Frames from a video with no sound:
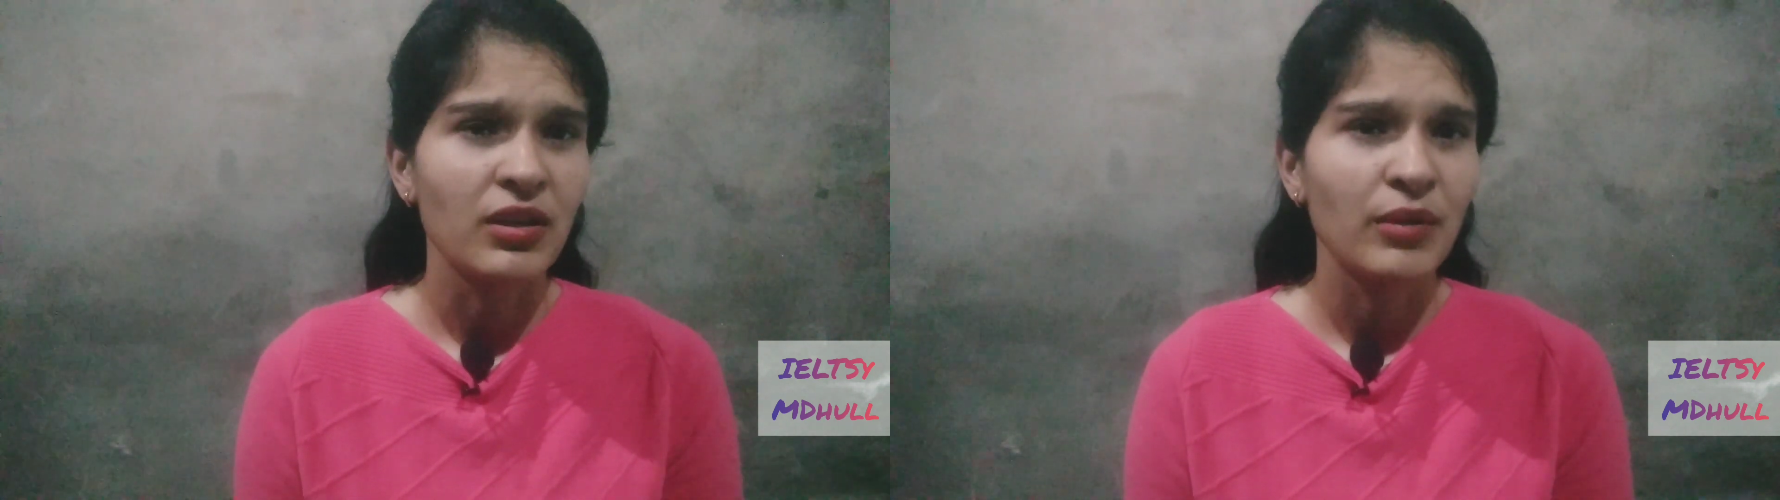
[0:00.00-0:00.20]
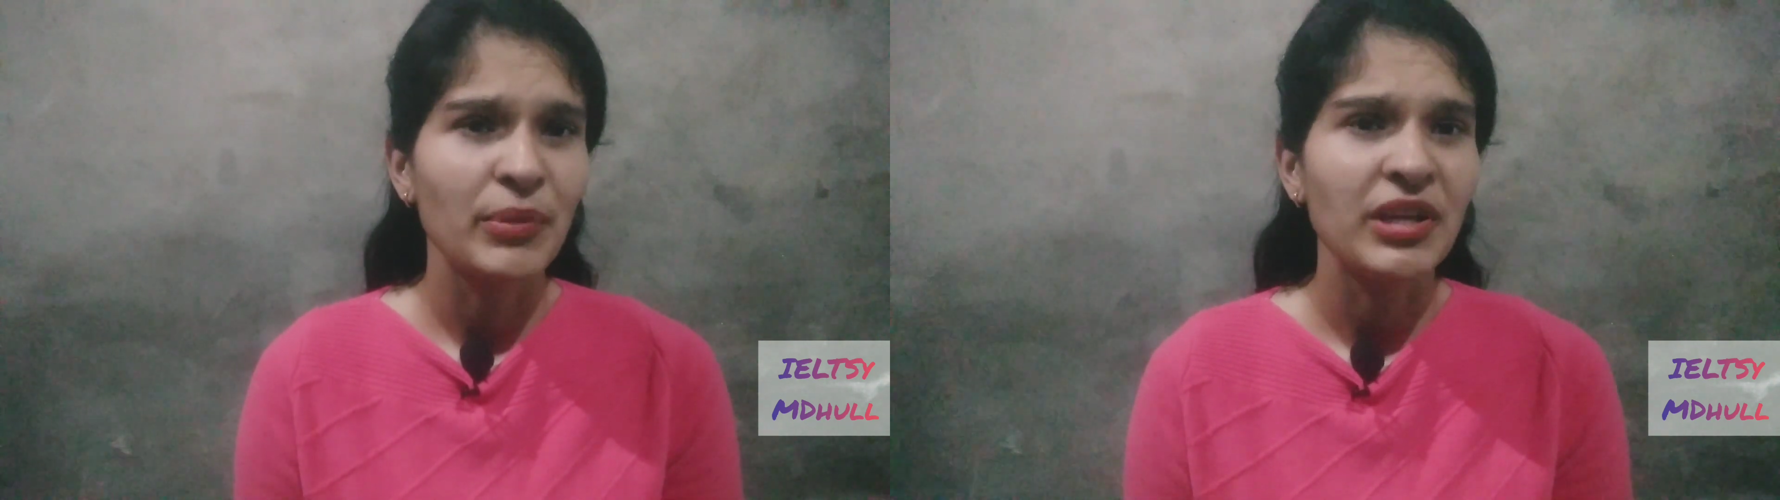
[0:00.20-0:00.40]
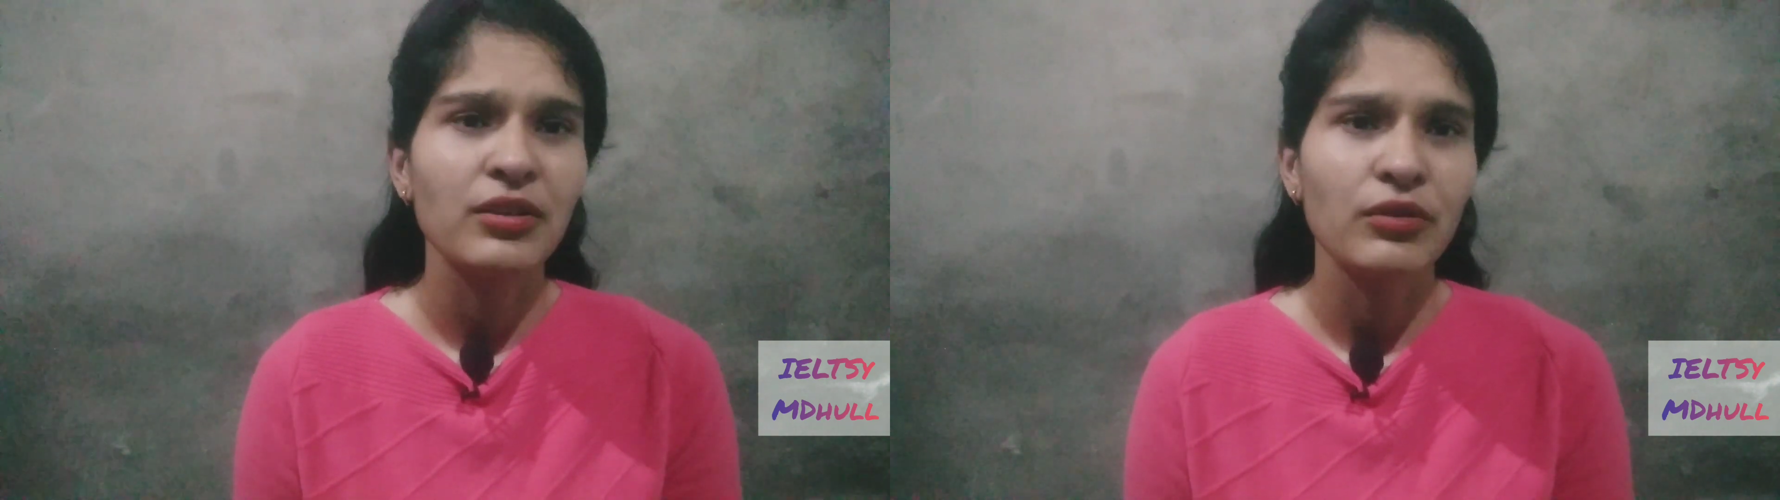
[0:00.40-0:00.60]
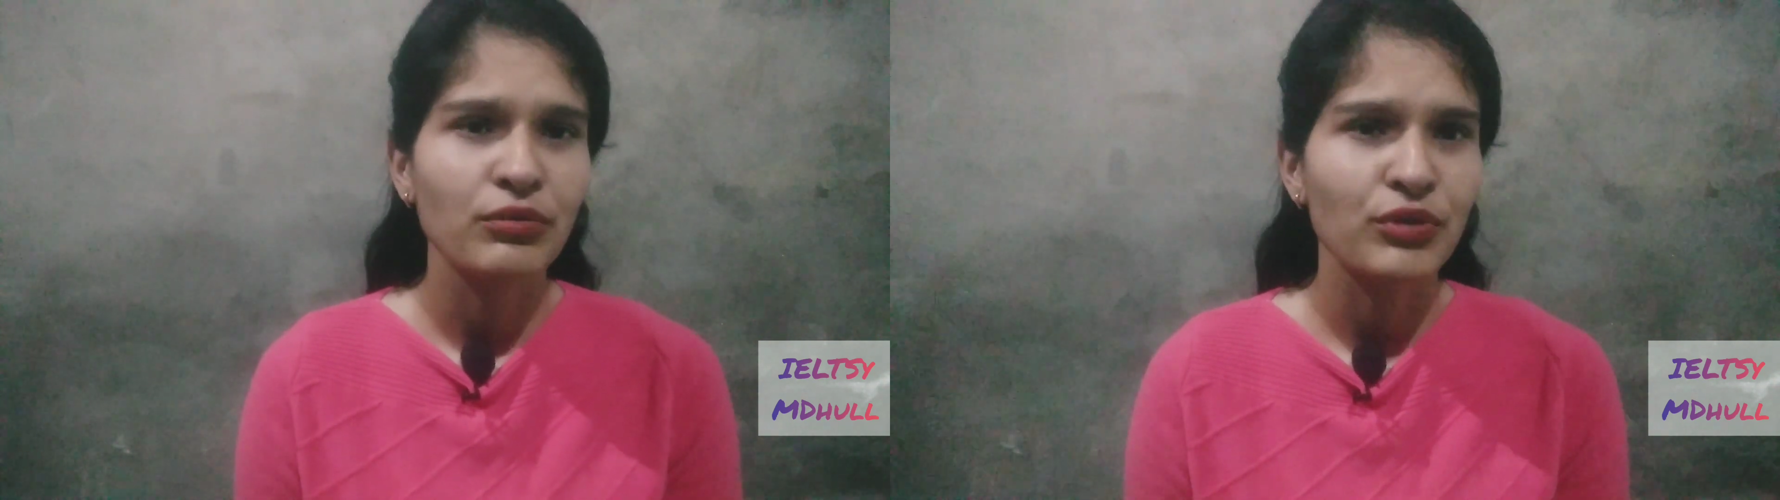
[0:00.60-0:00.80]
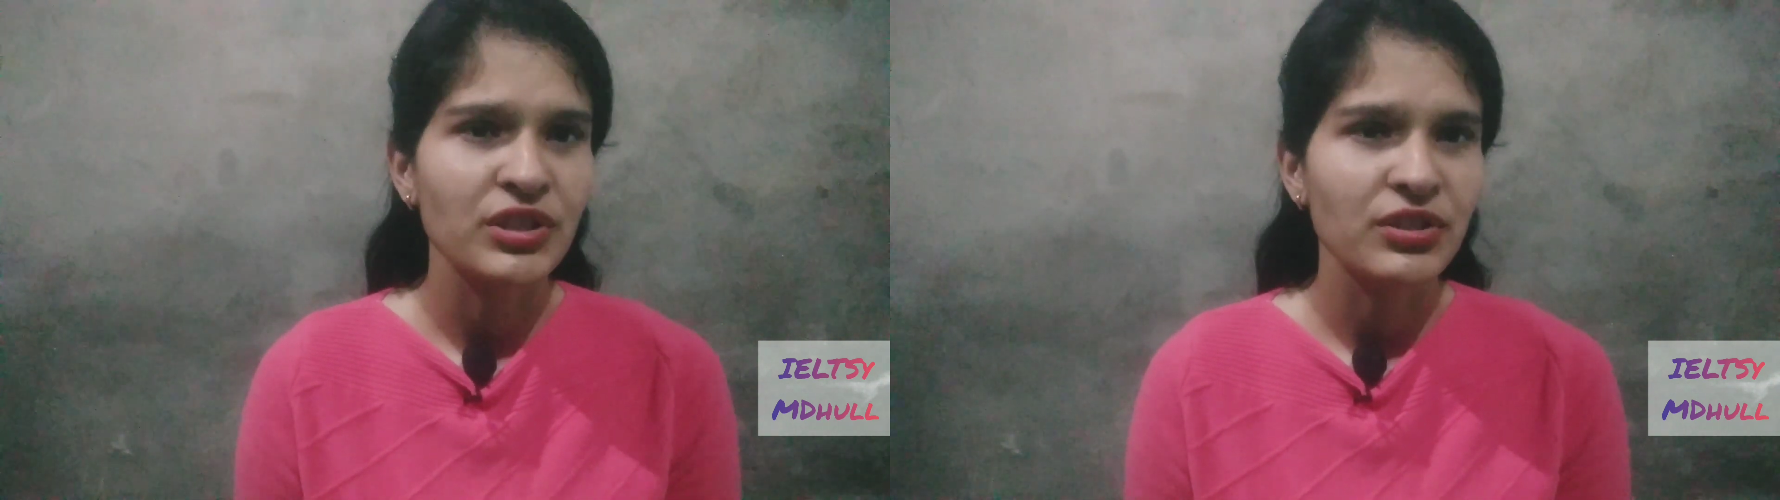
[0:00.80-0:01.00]
pattern of
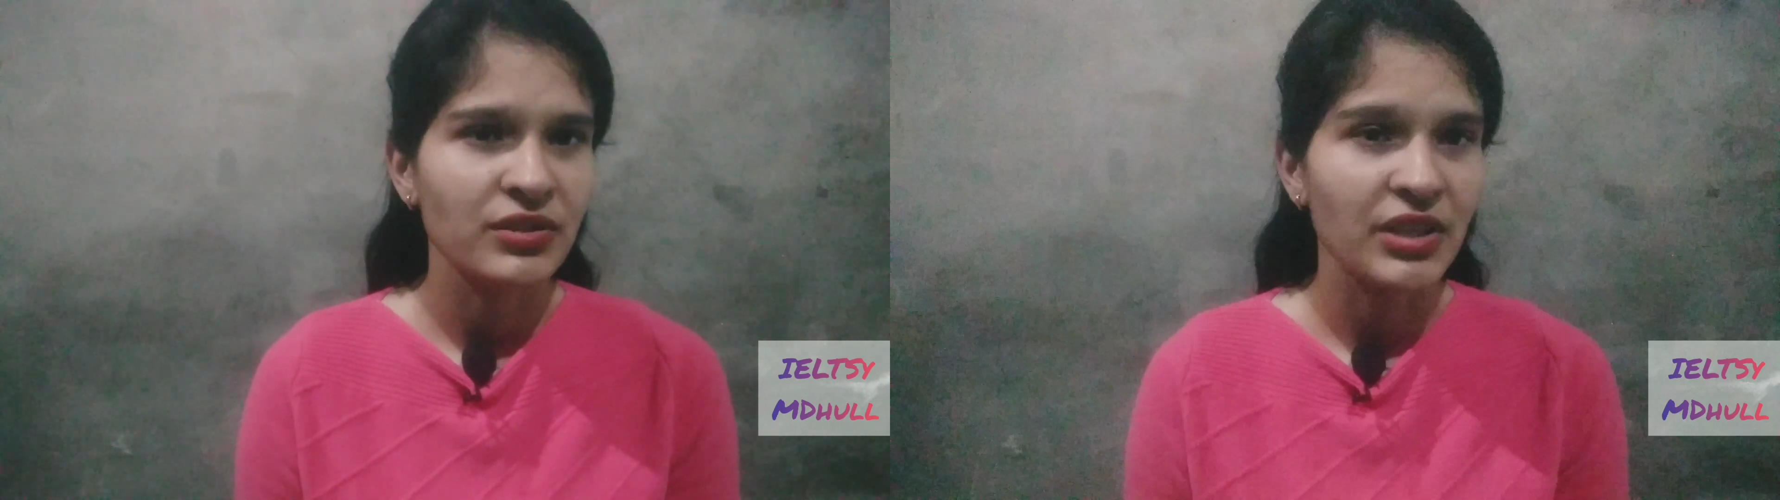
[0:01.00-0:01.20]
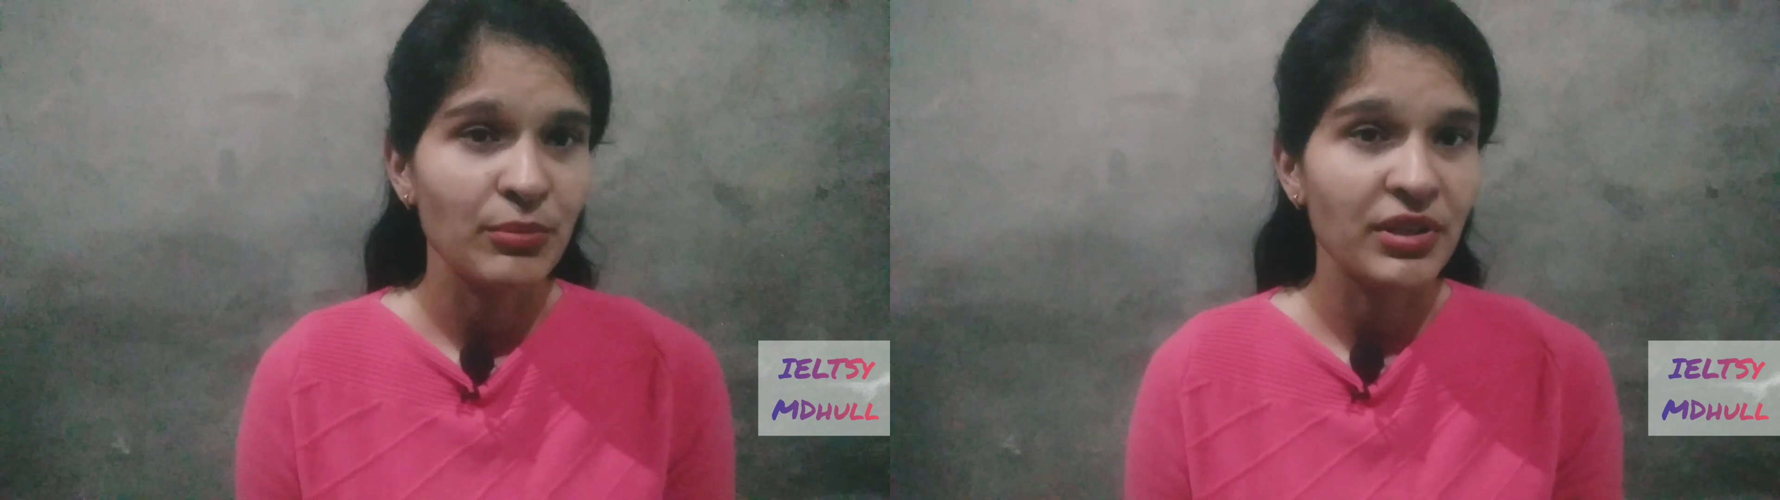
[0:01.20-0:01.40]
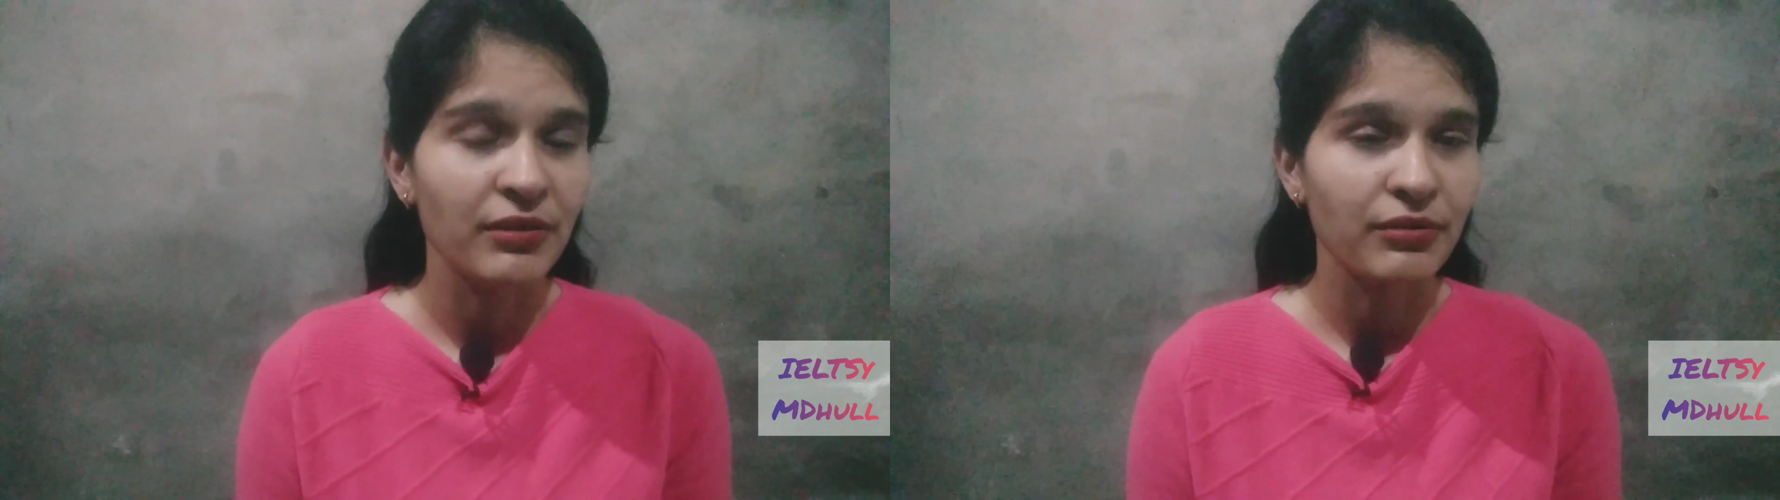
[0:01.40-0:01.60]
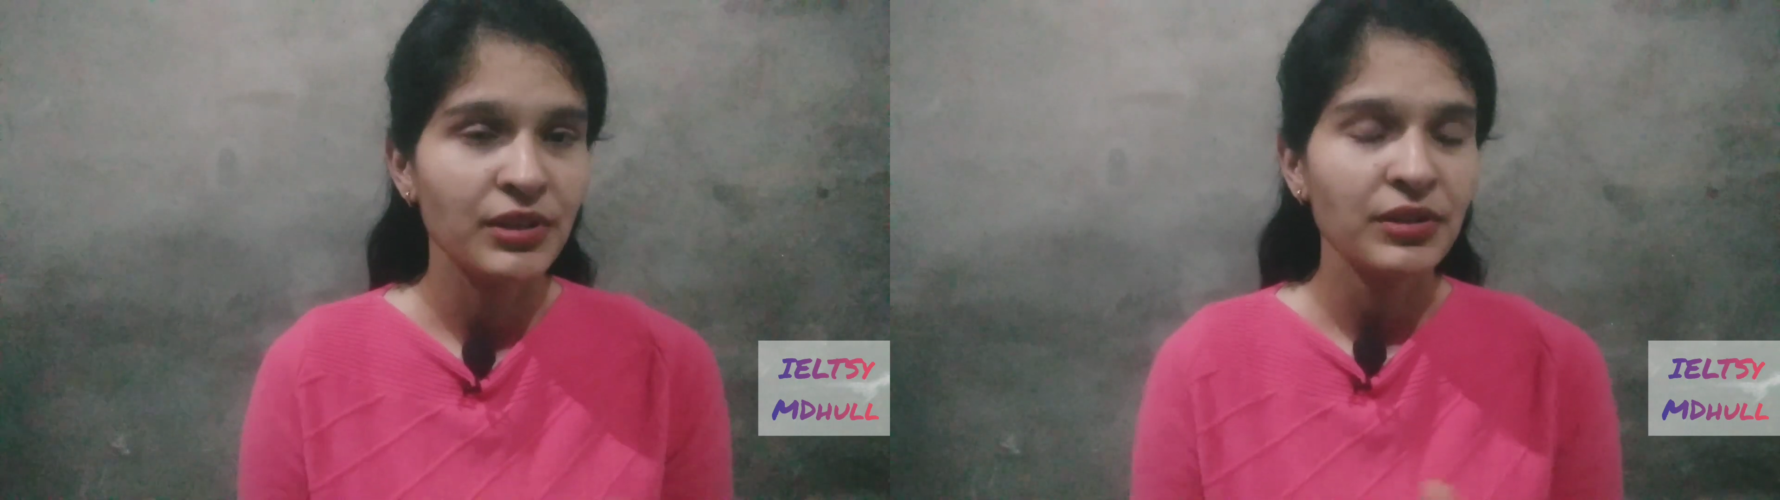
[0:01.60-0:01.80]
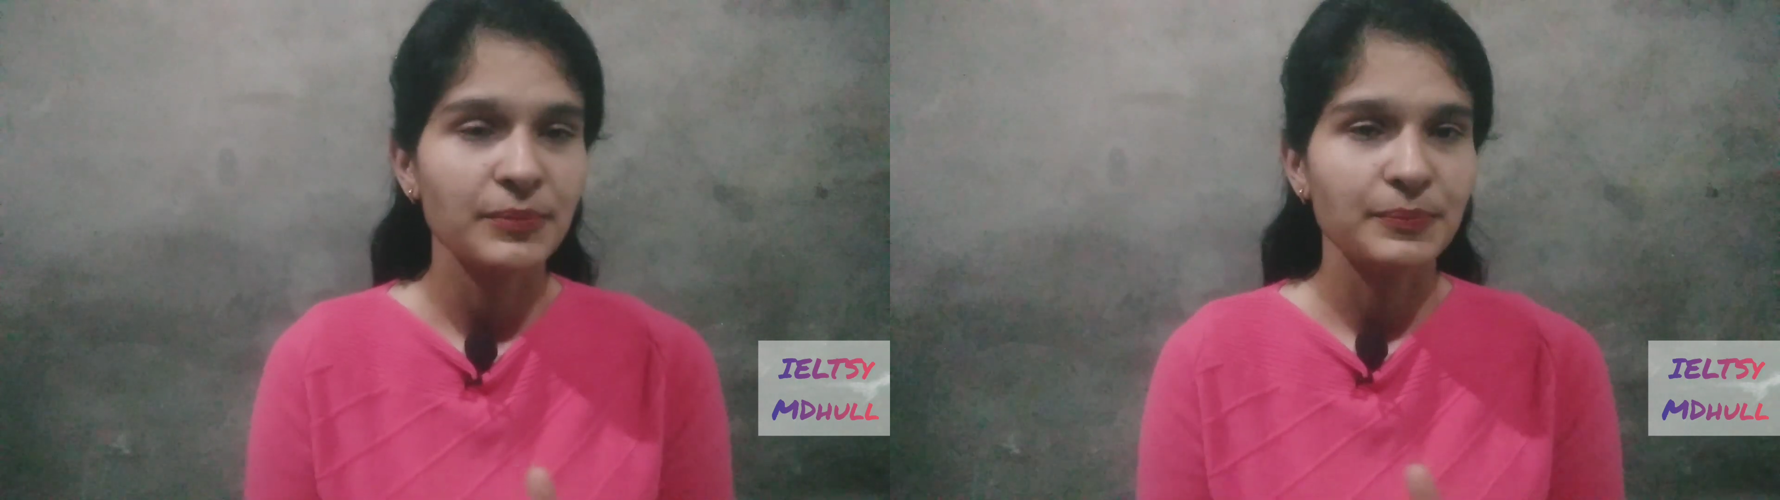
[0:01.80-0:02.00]
questions can be different.